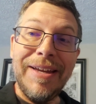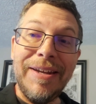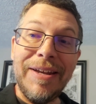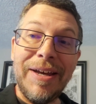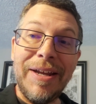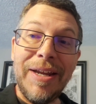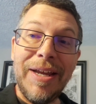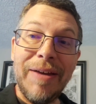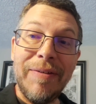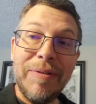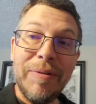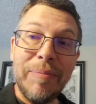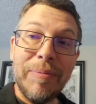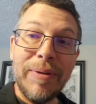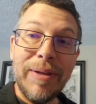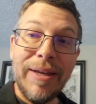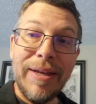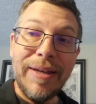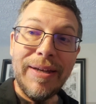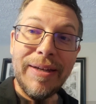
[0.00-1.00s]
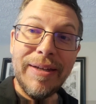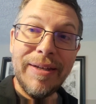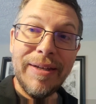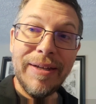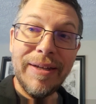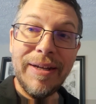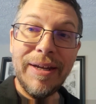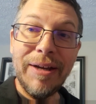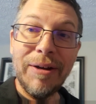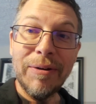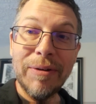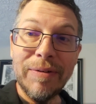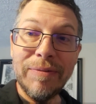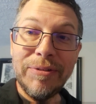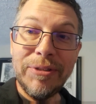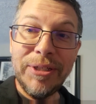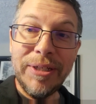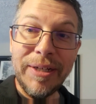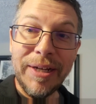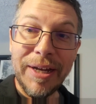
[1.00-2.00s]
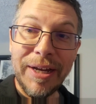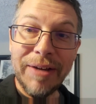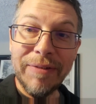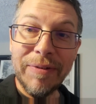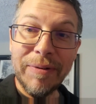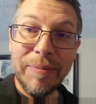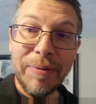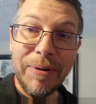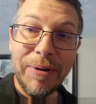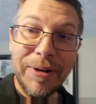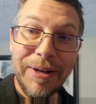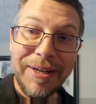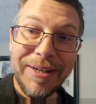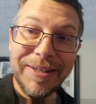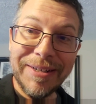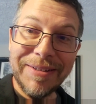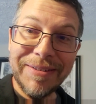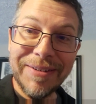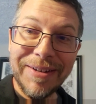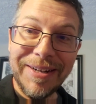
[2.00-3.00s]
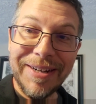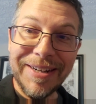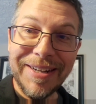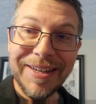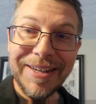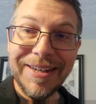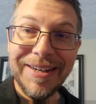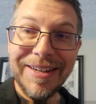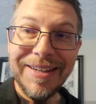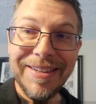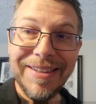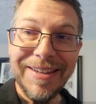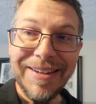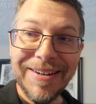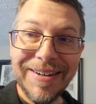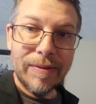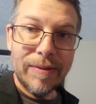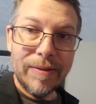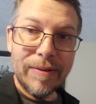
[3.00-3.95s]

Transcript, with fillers: and not have to play an hour of Jenga every morning to try to get it in there.